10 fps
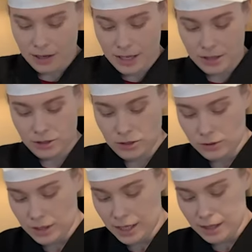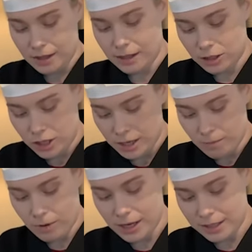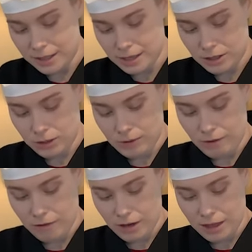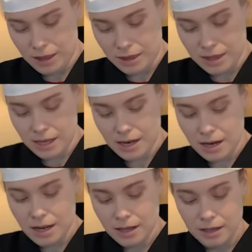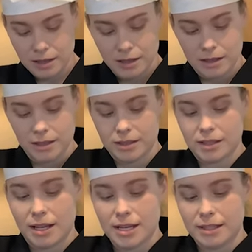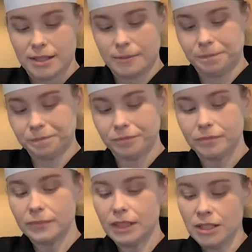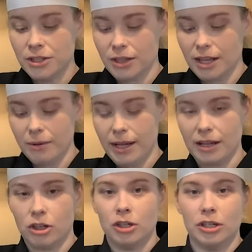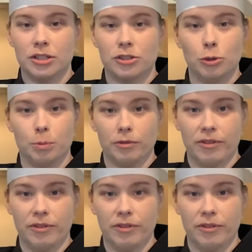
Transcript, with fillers: is to get the chicken breast into a very thin slice so that way it cooks super